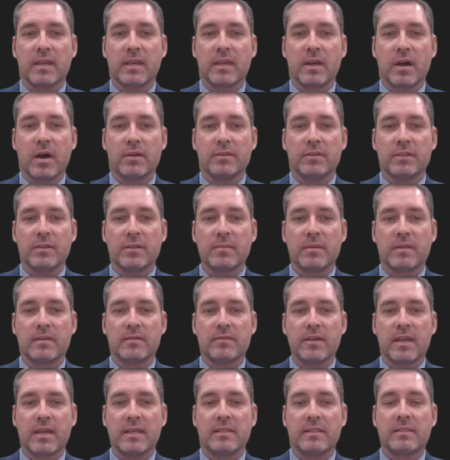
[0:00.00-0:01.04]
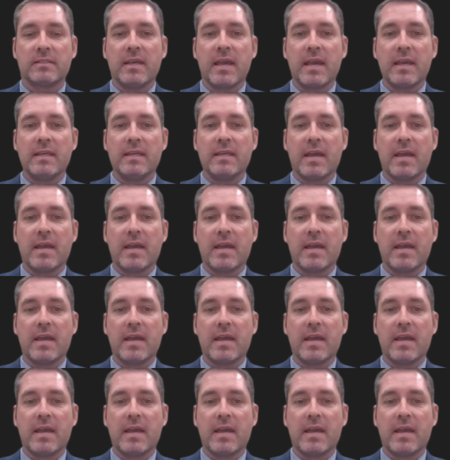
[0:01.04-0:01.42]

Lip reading: Call Tiemann Defense at